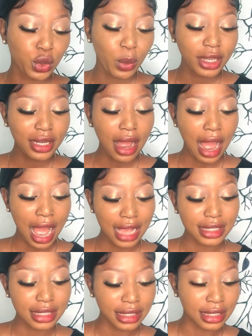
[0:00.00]
when that
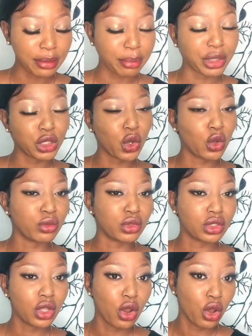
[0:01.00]
acid becomes
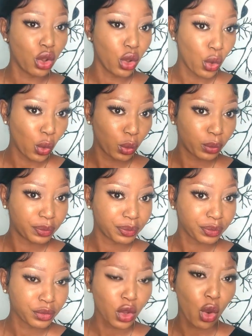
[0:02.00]
low,
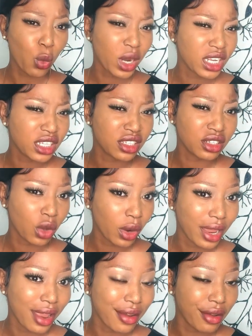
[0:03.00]
or when it's not
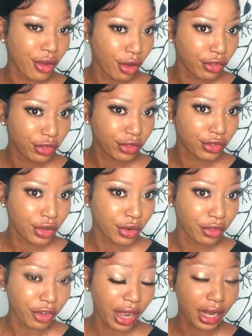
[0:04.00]
enough,
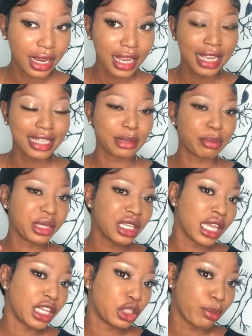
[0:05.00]
right, the
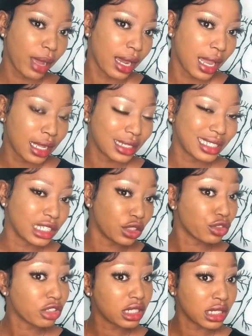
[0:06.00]
pH balance
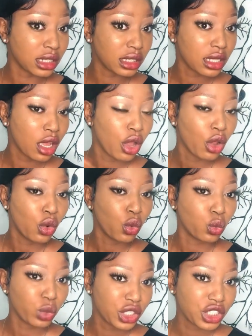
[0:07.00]
increases,
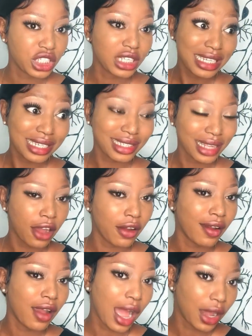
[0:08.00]
which is now
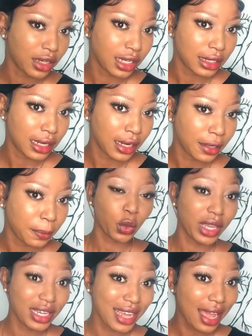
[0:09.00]
alkaline. So
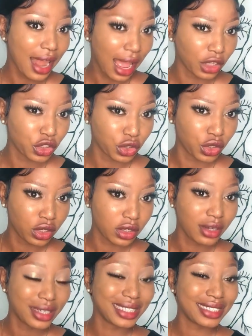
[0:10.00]
in that action,
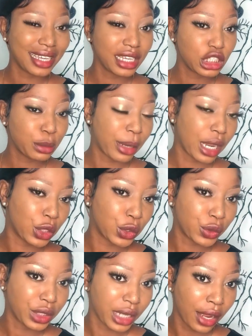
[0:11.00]
the H.
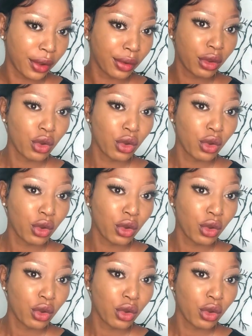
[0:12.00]
pylori now